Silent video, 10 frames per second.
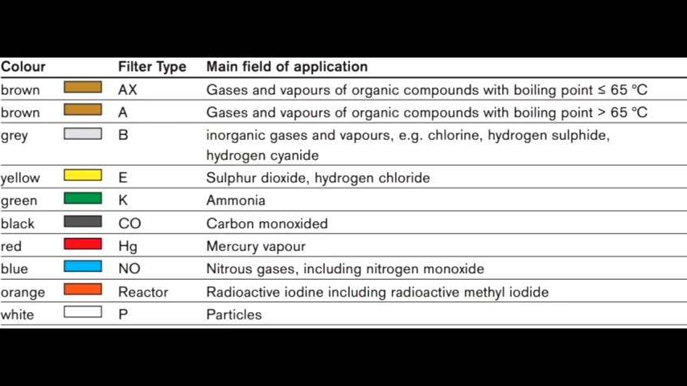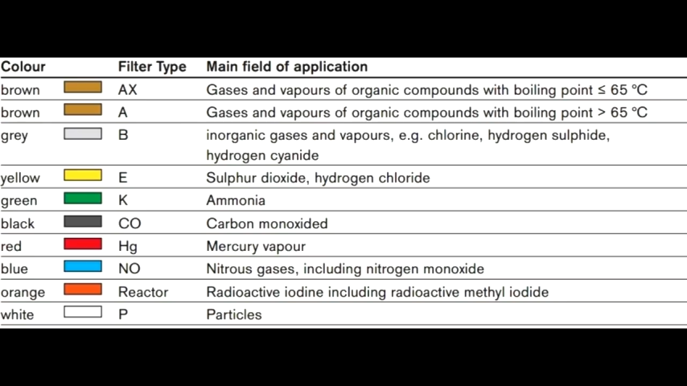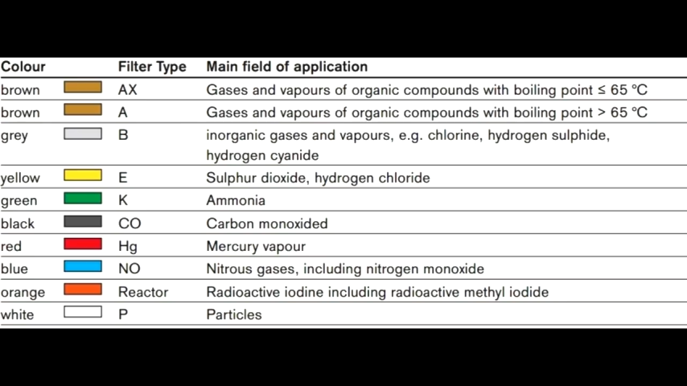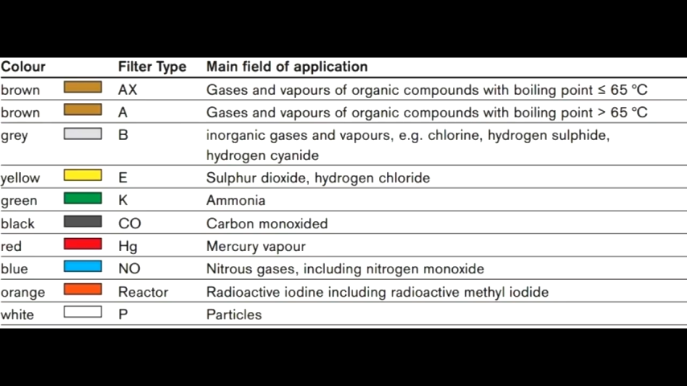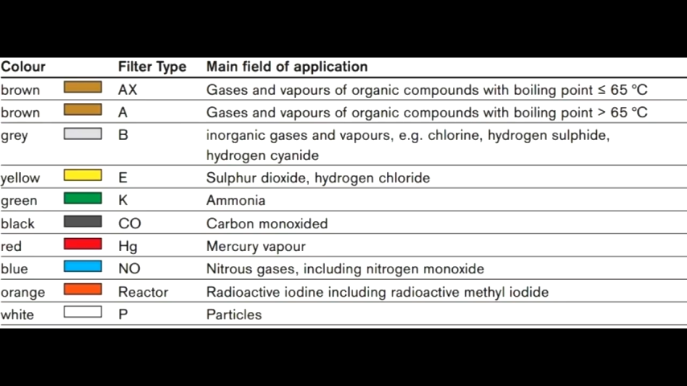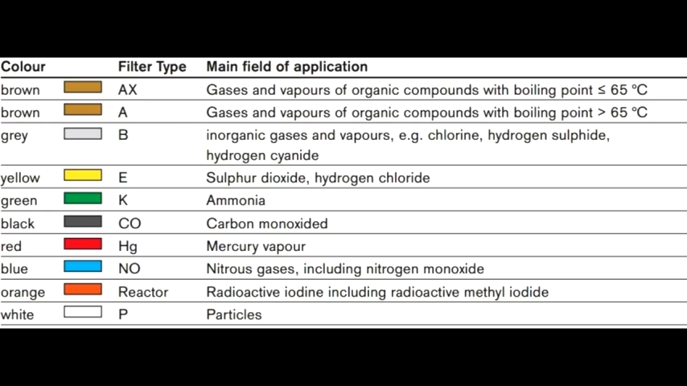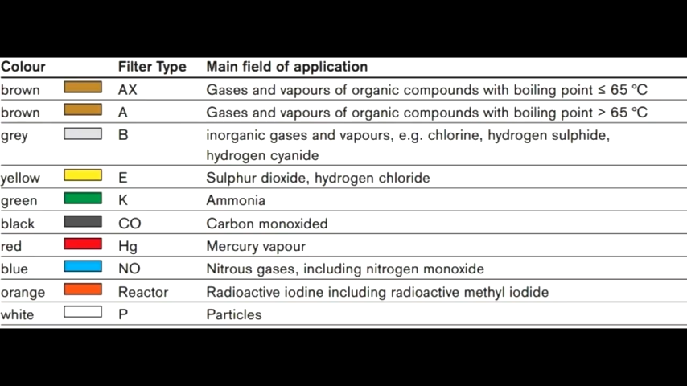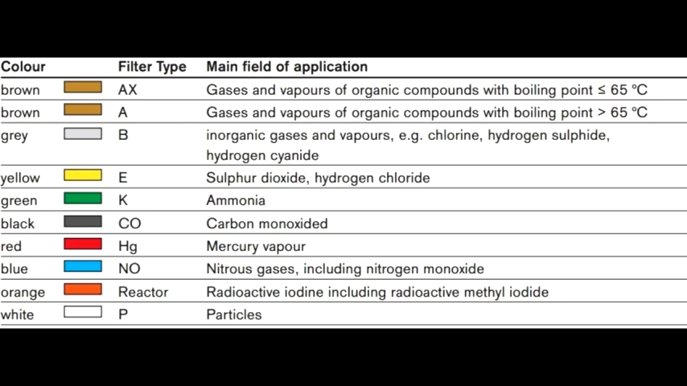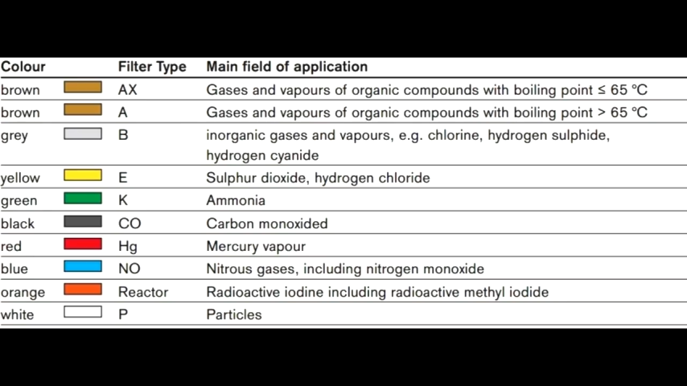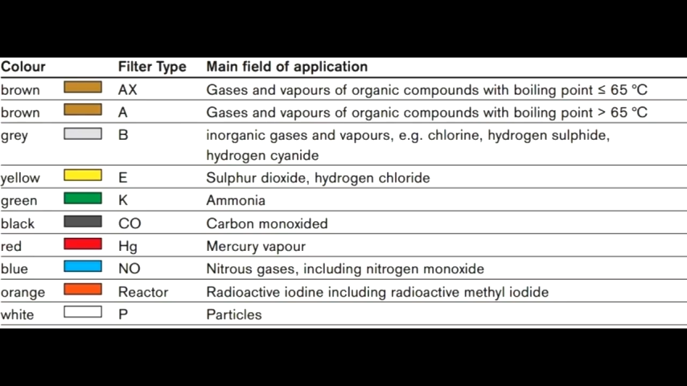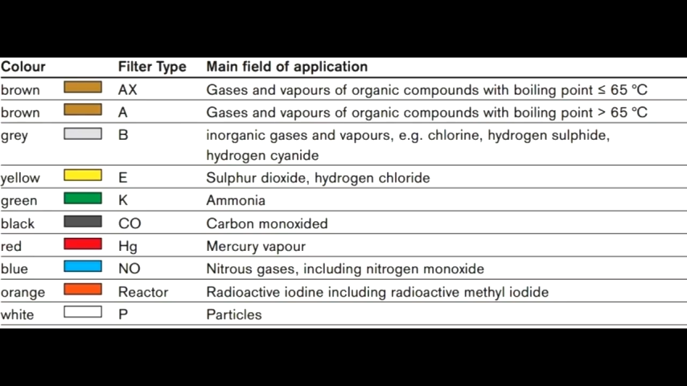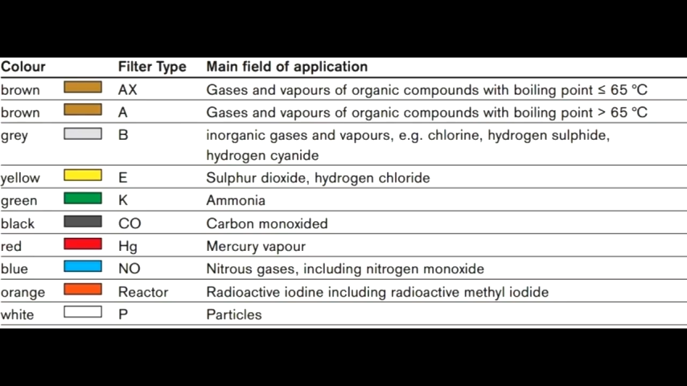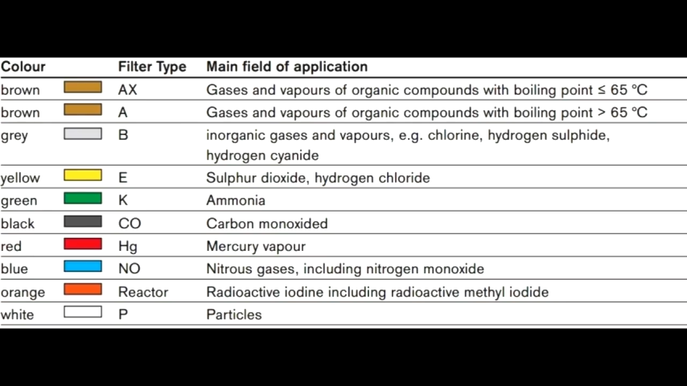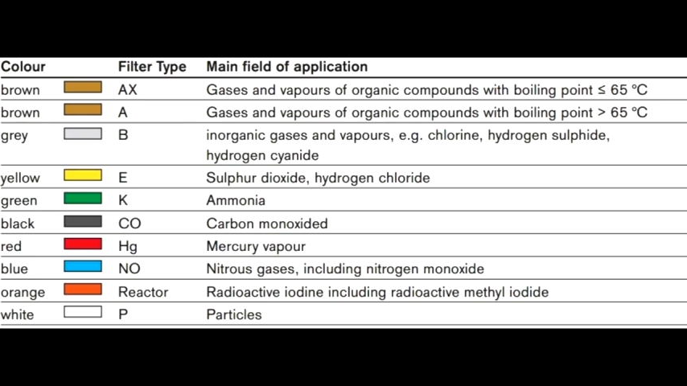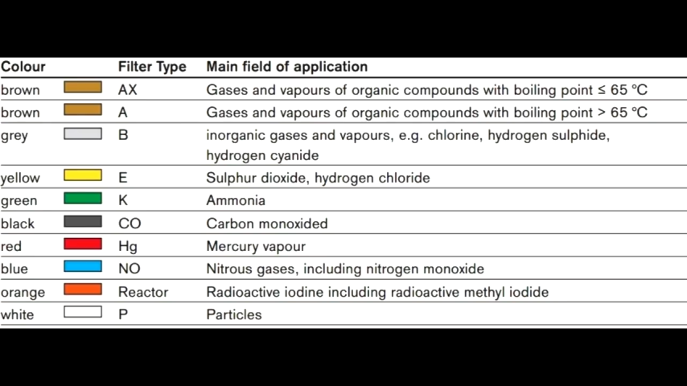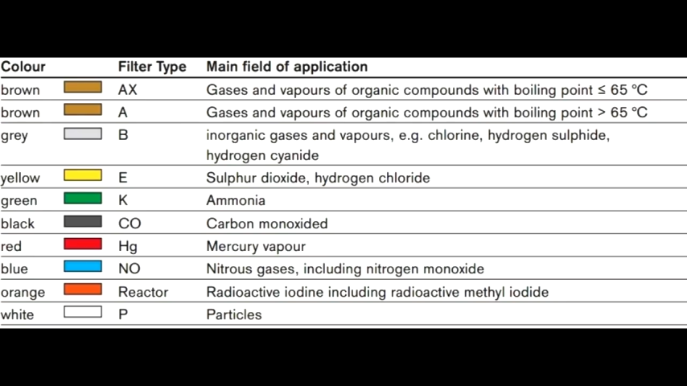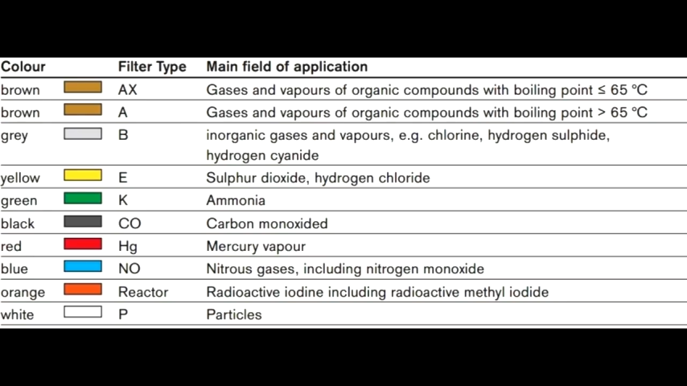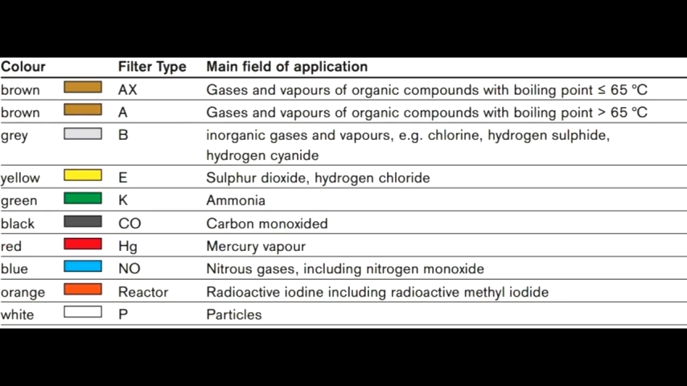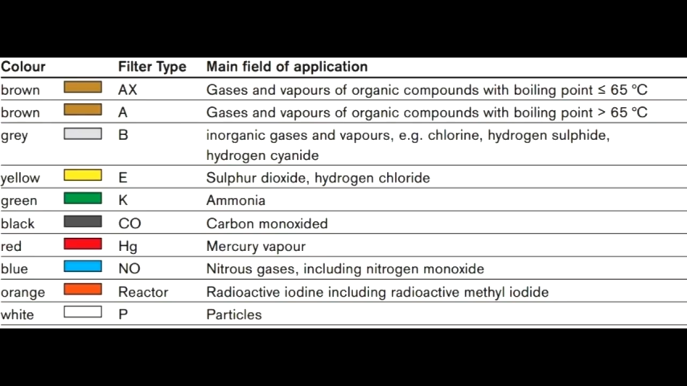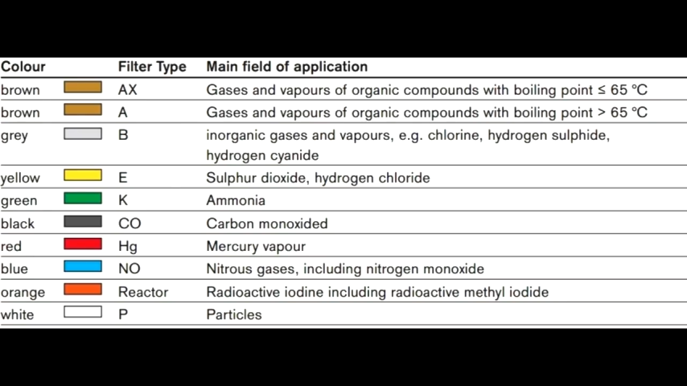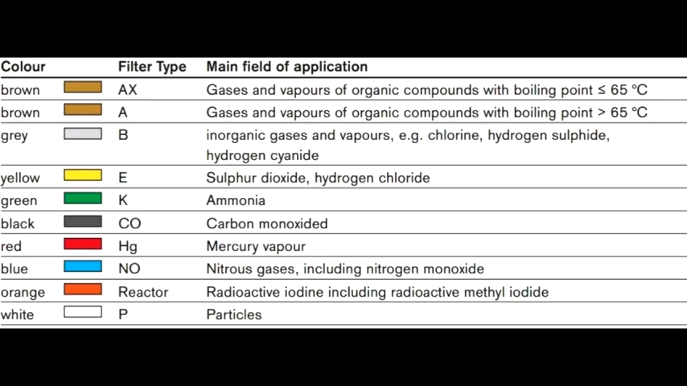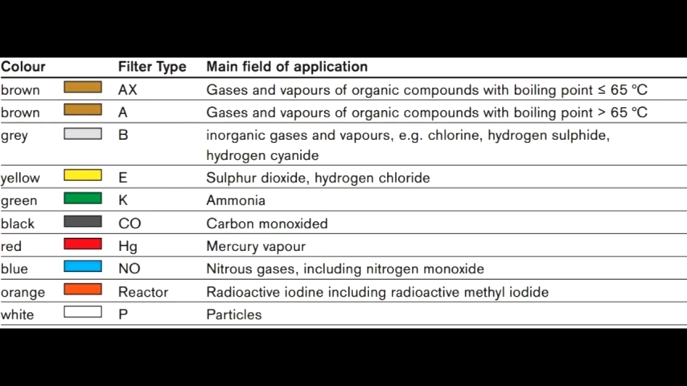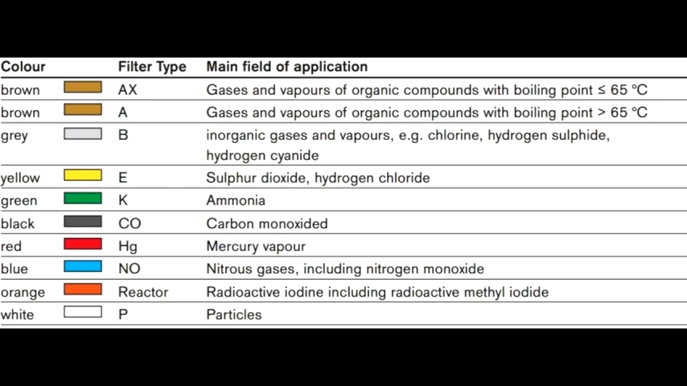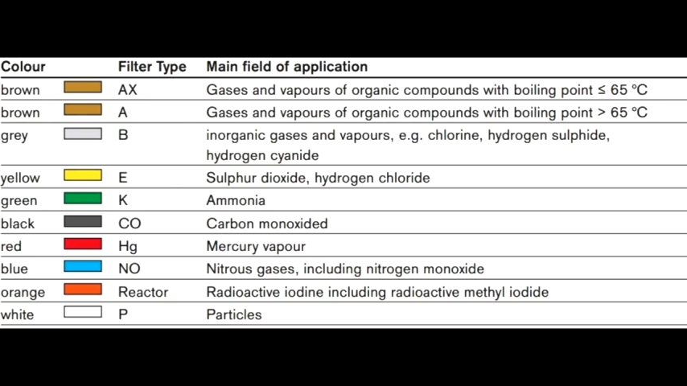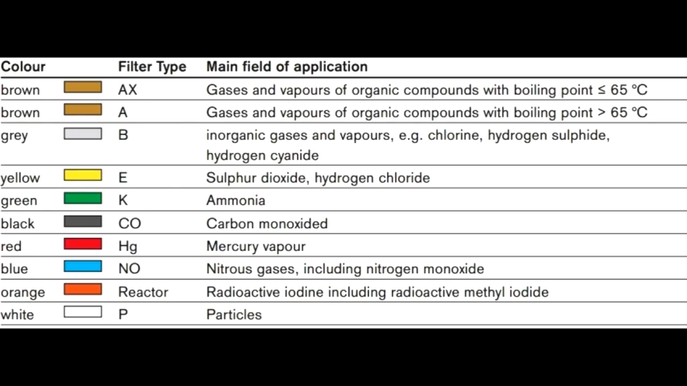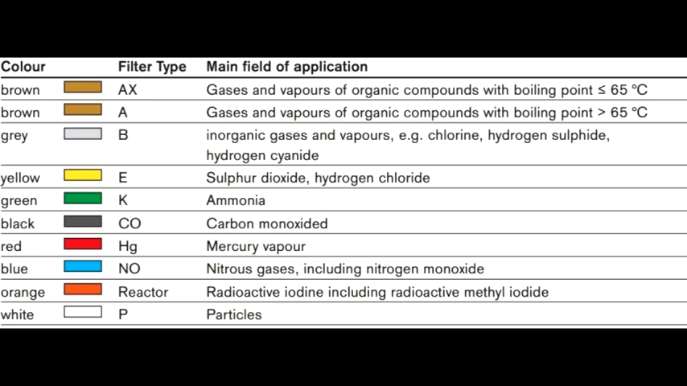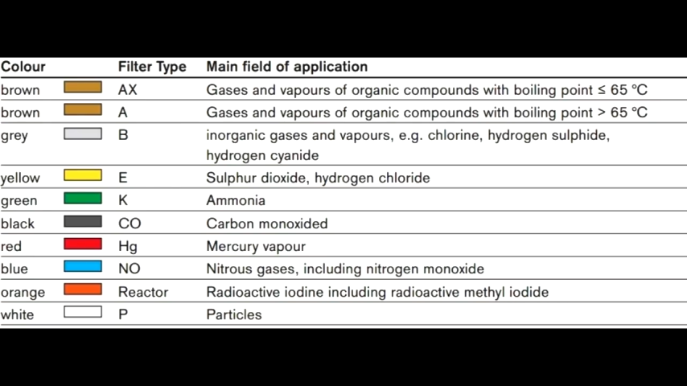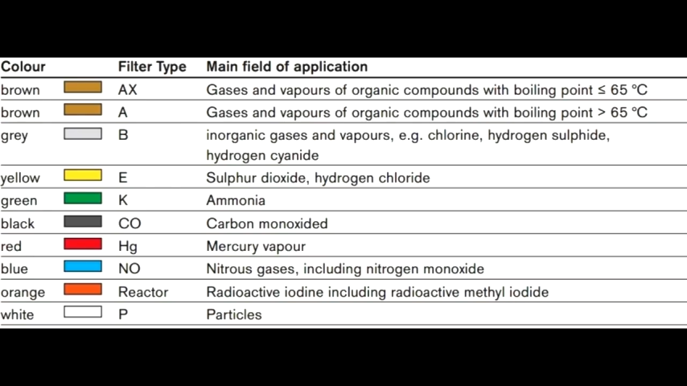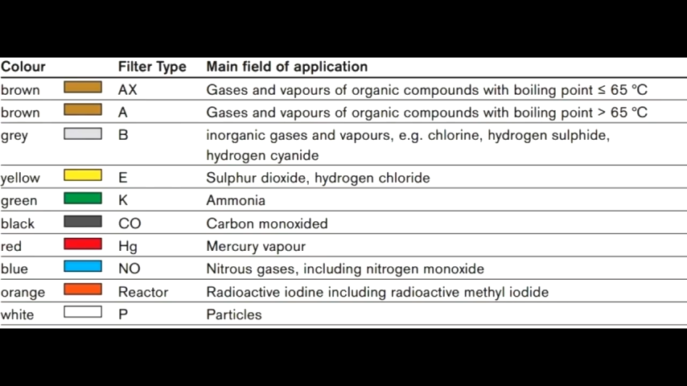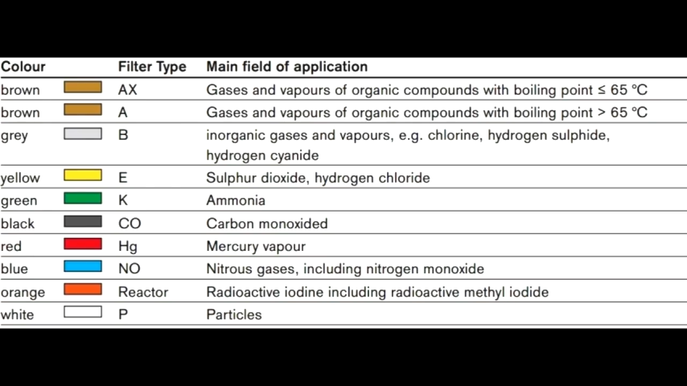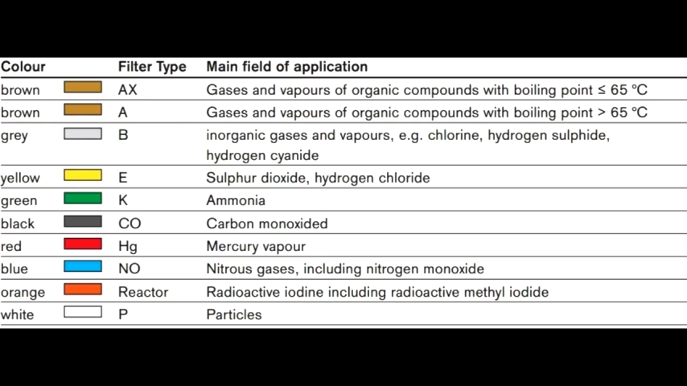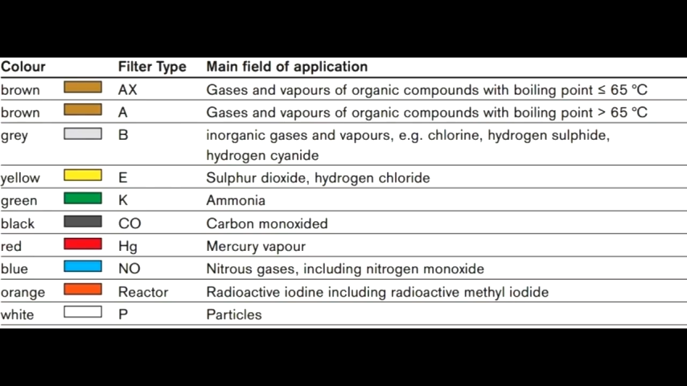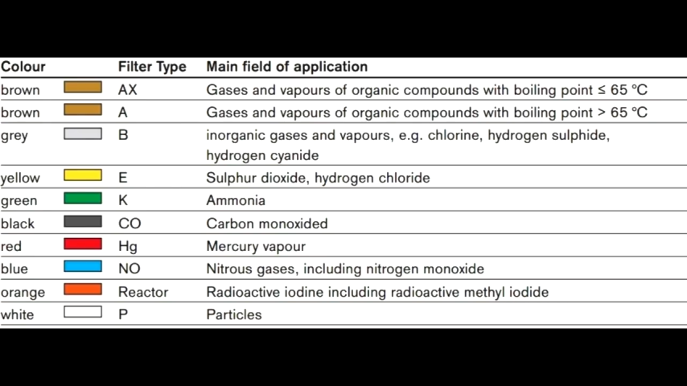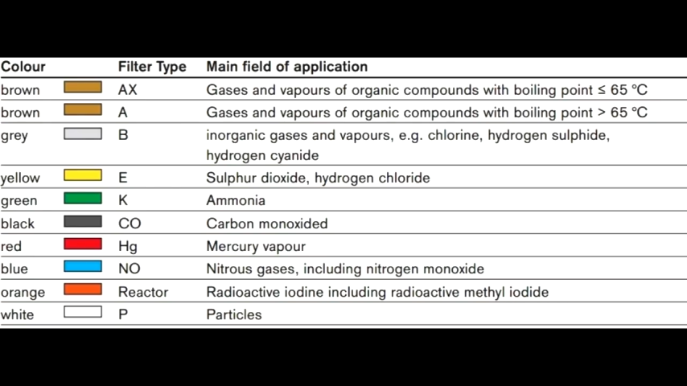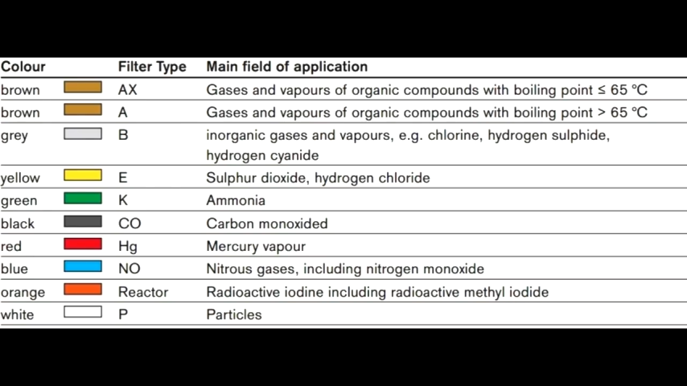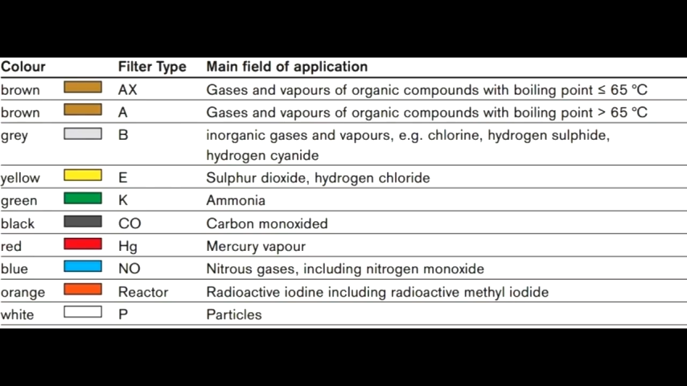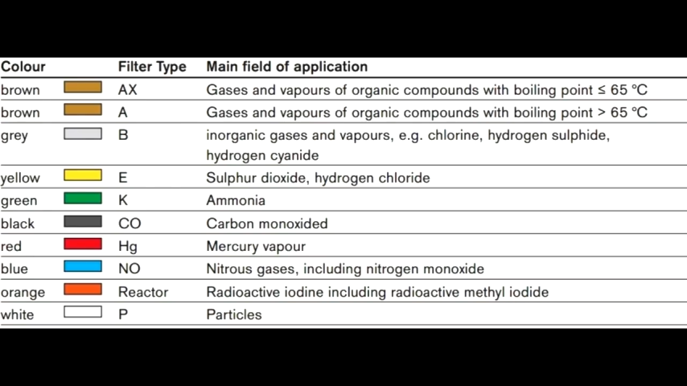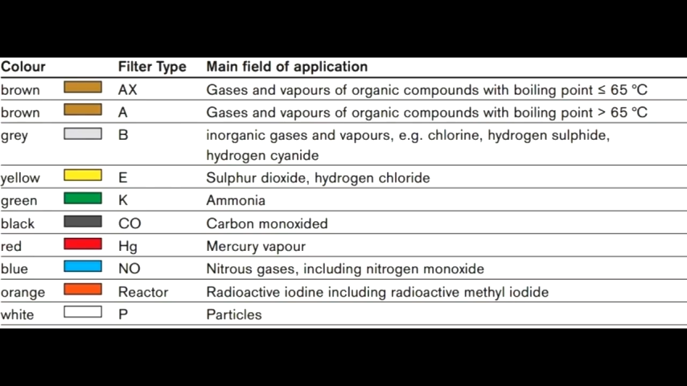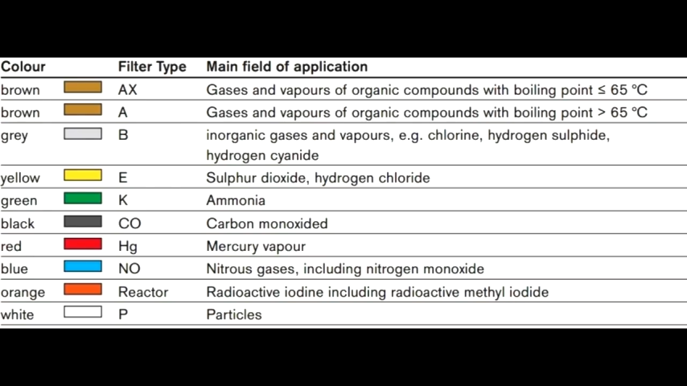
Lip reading: [unreadable: no face in view]